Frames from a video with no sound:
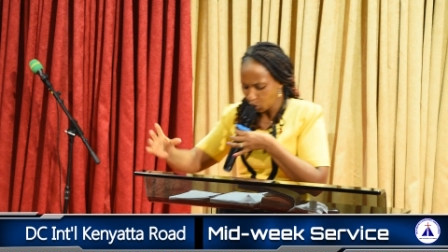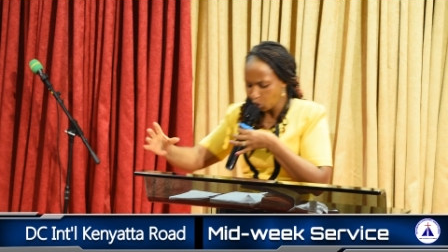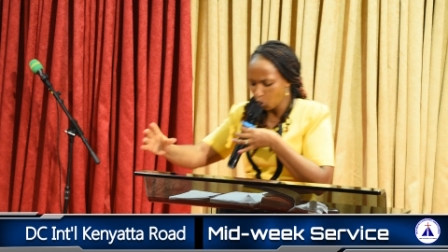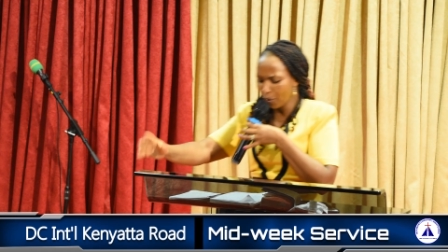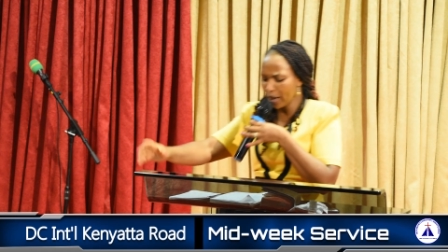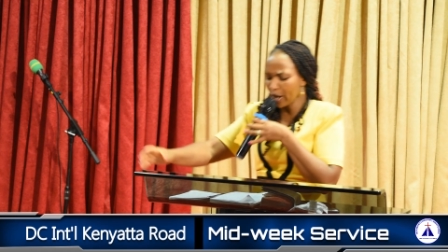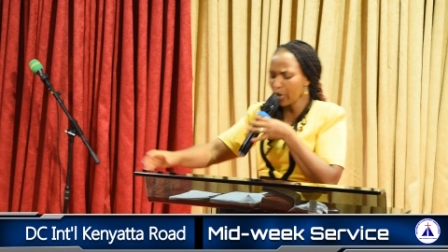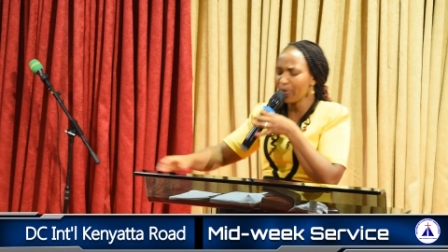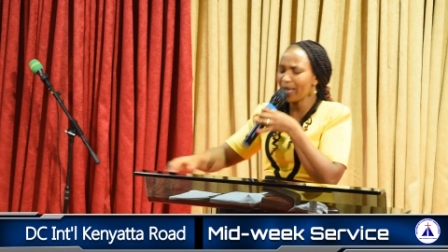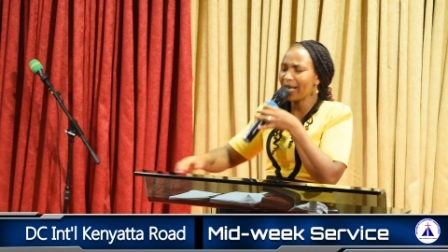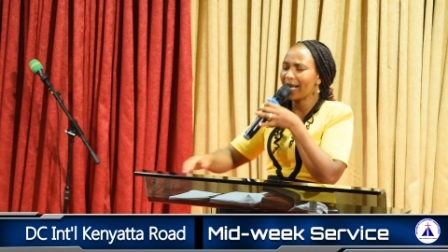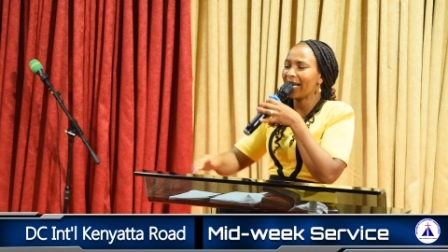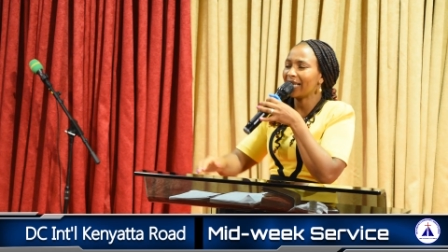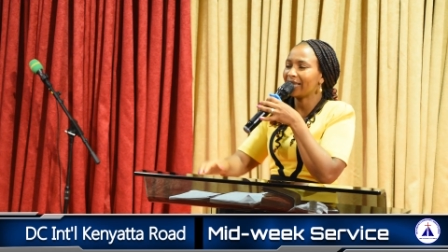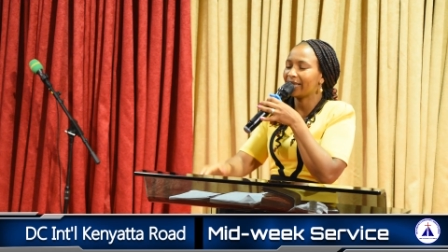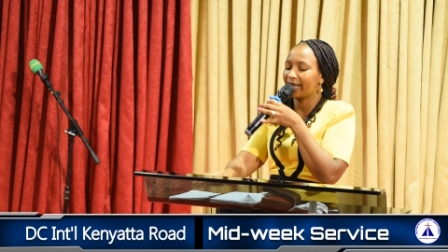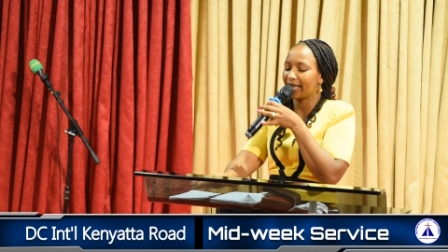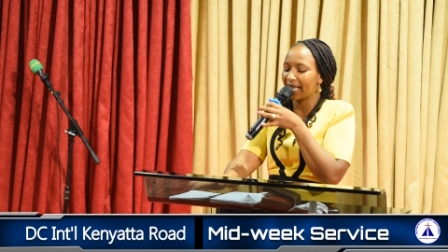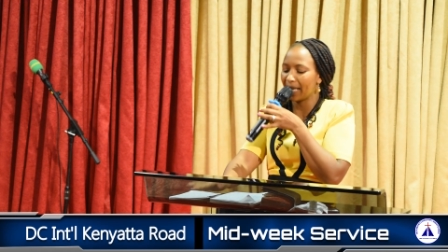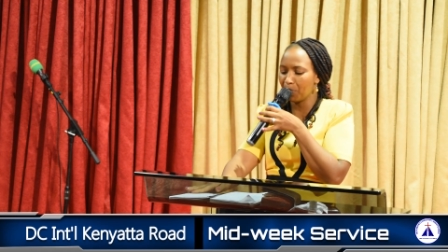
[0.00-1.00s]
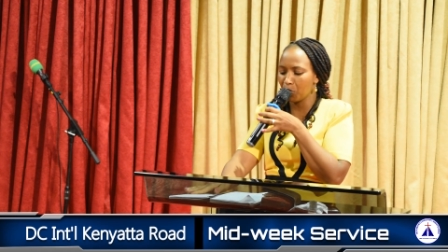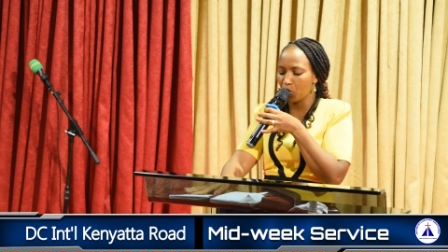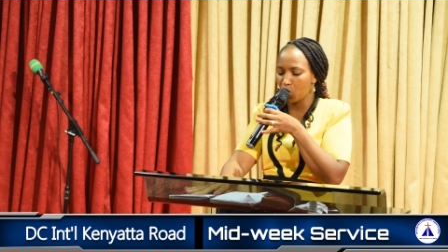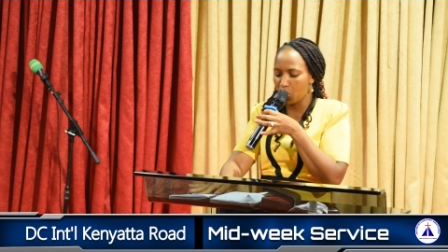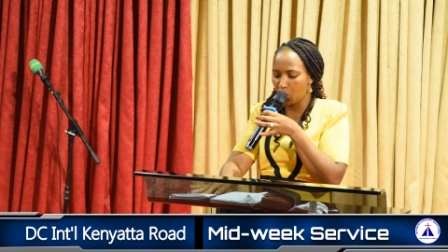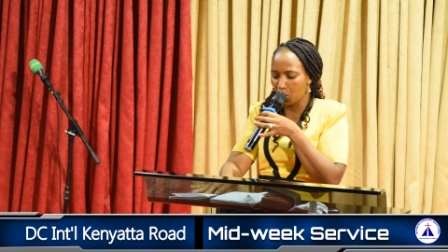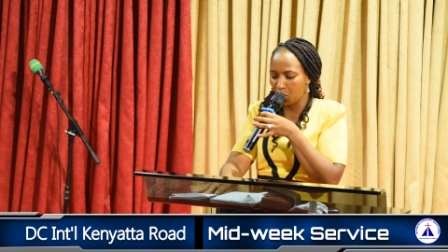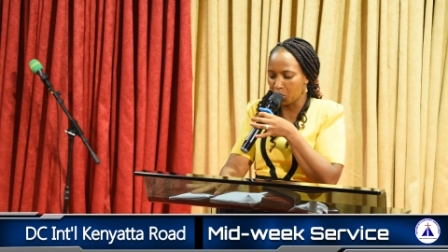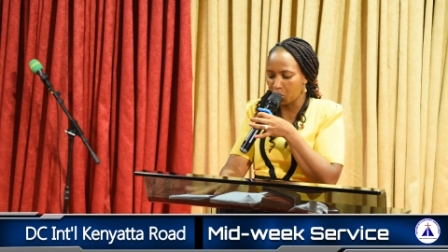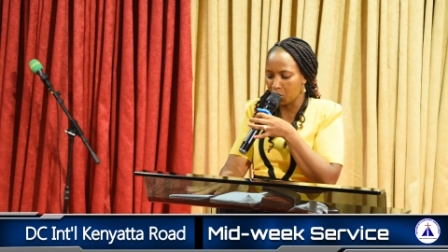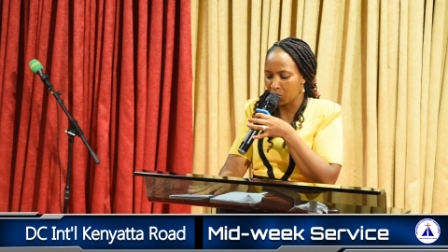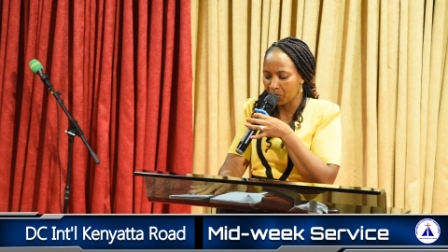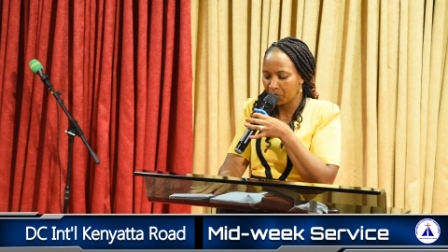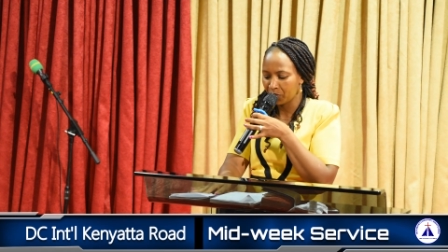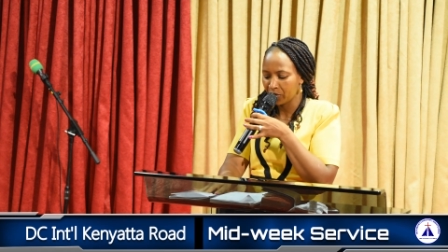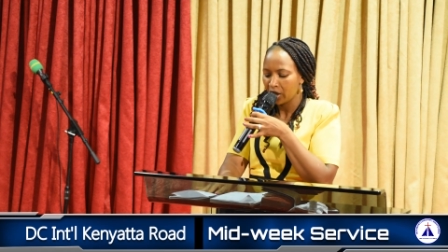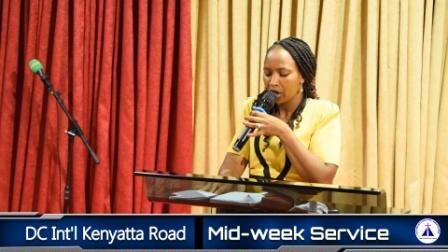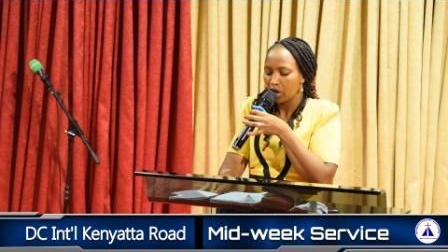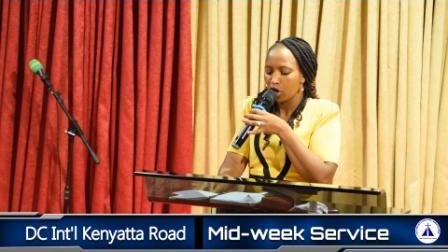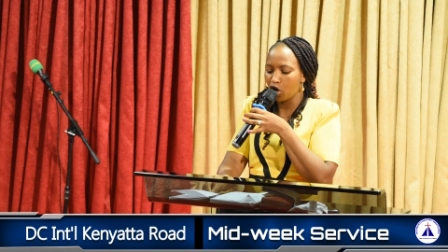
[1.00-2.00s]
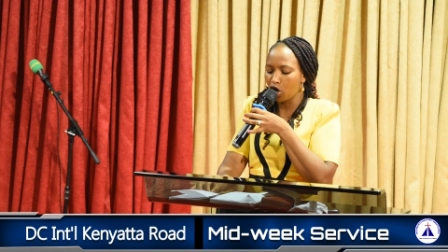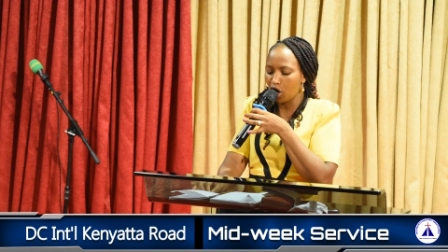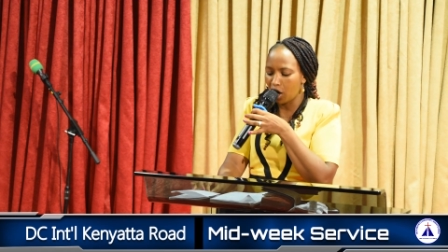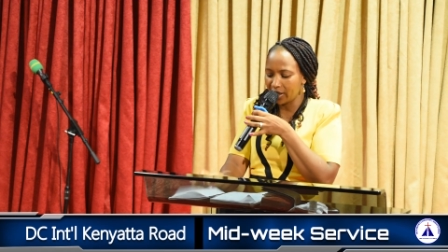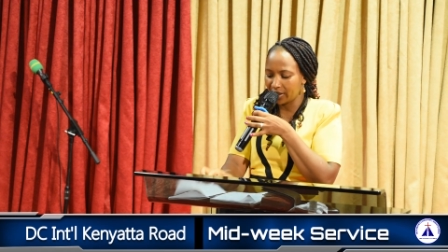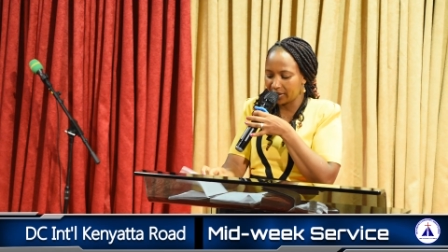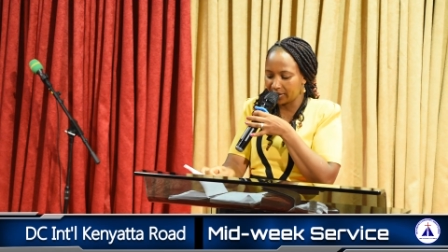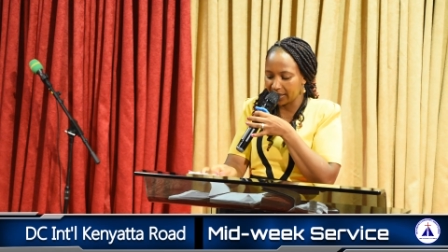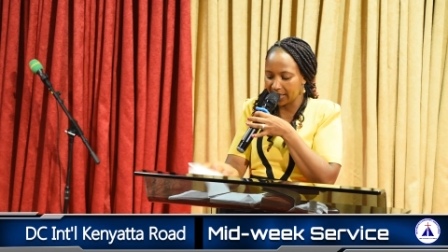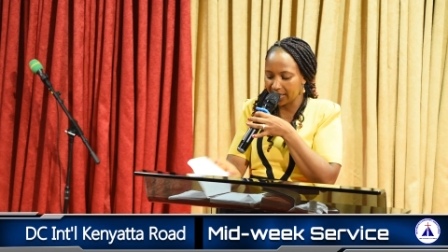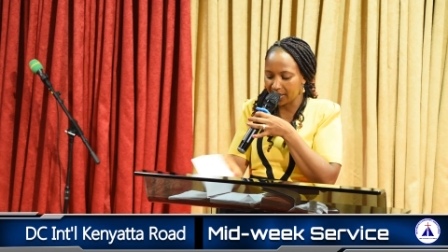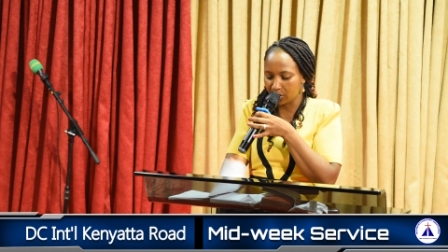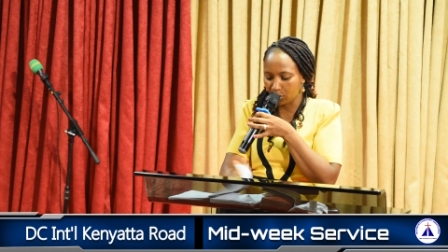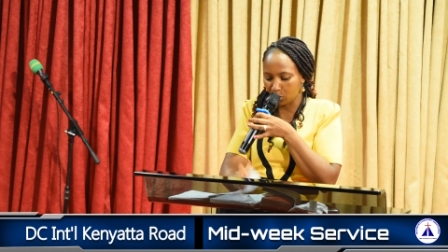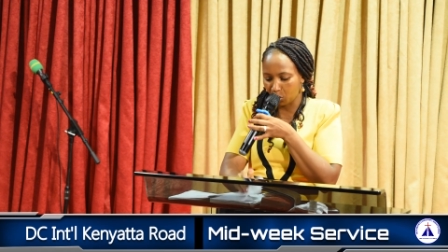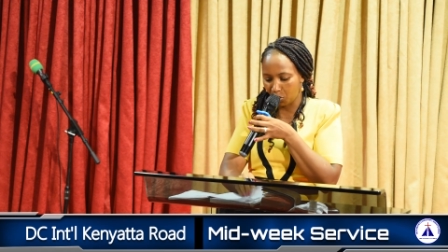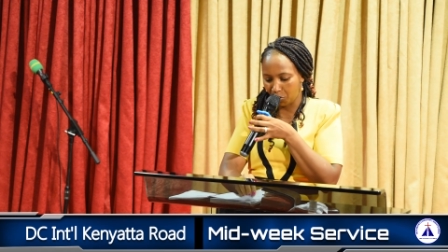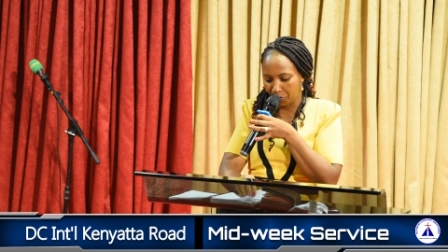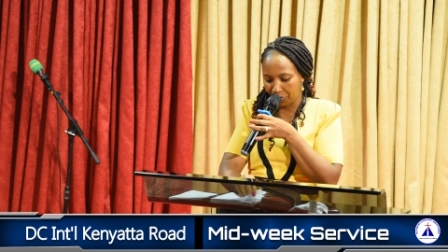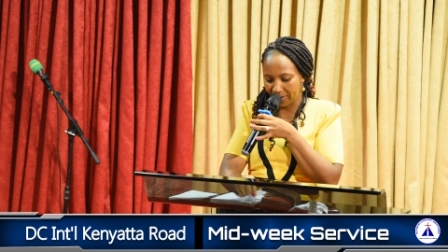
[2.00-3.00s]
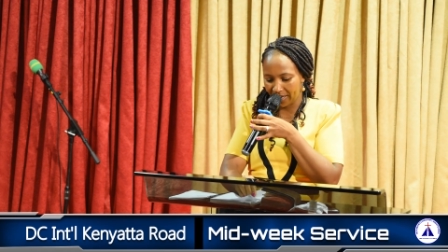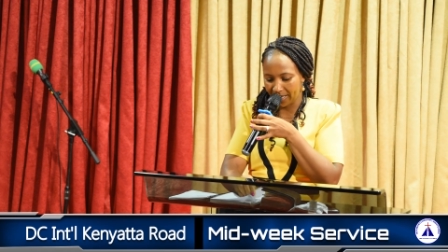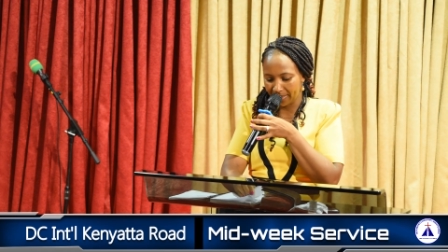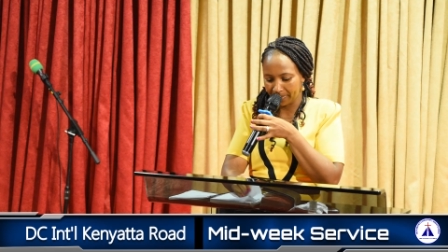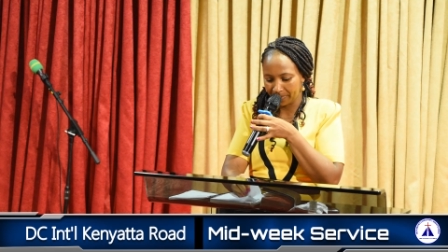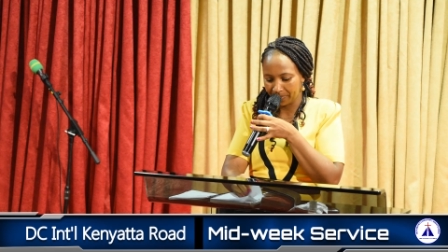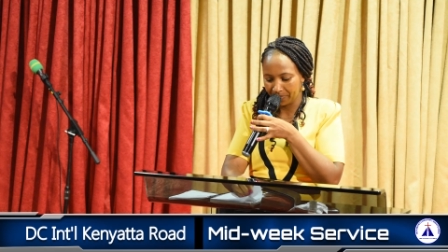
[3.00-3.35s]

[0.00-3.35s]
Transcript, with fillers: When we let them go, God takes over.